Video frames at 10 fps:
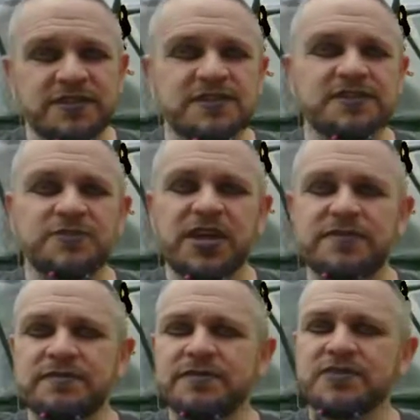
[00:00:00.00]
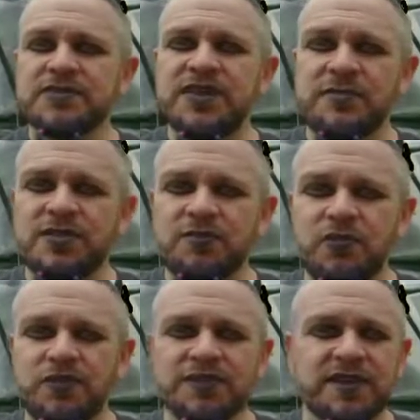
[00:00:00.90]
Not that those can't be important,
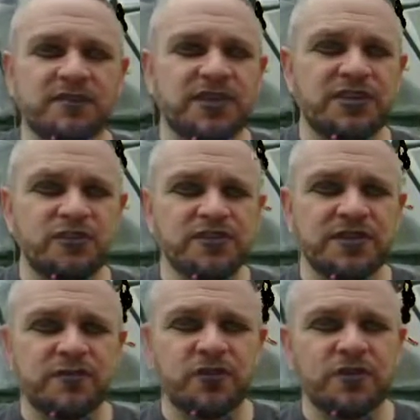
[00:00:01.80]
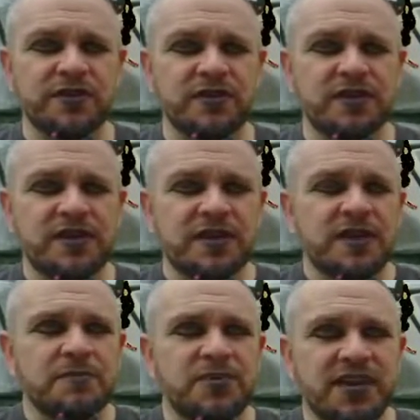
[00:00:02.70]
they can be hugely important,
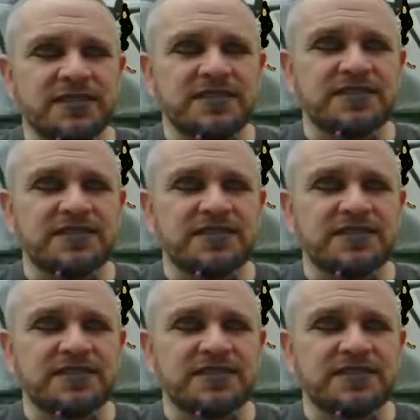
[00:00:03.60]
but